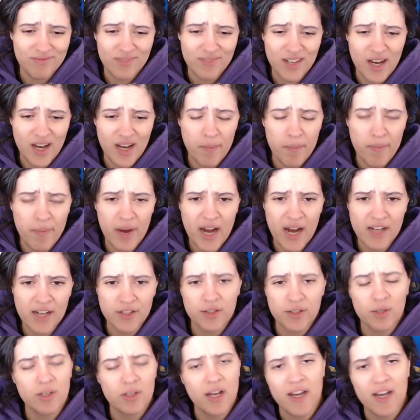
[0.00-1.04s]
a
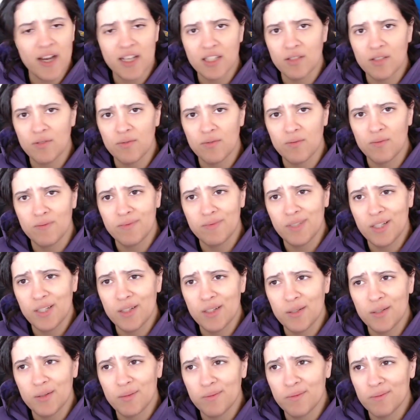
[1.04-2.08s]
bastardized,
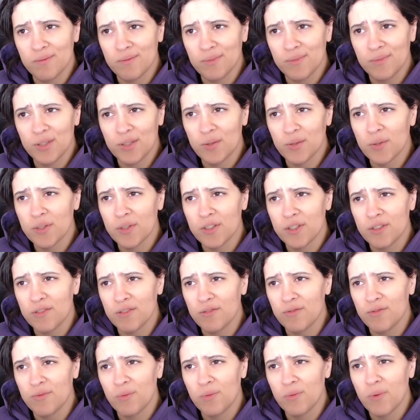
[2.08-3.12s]
sort
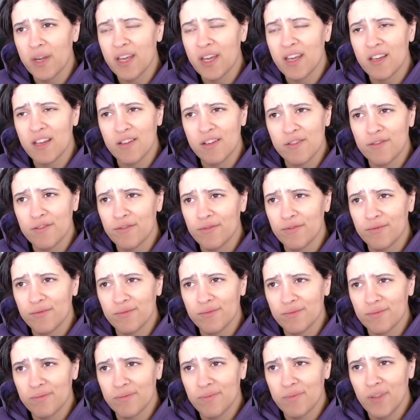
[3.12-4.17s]
of way of
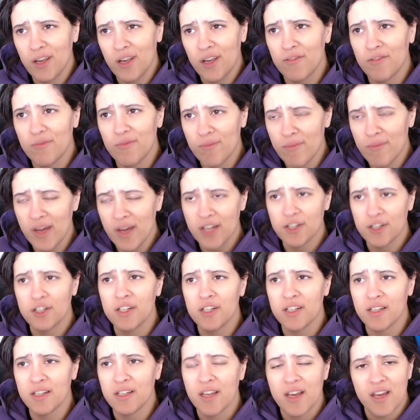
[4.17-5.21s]

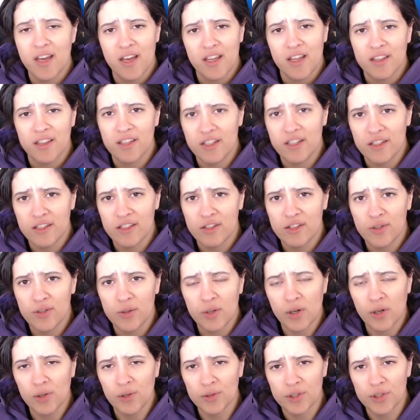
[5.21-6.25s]
meshing these two
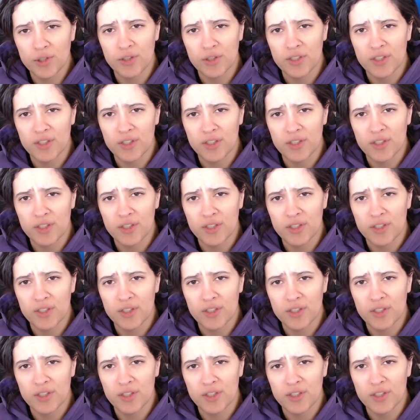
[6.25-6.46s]
cultures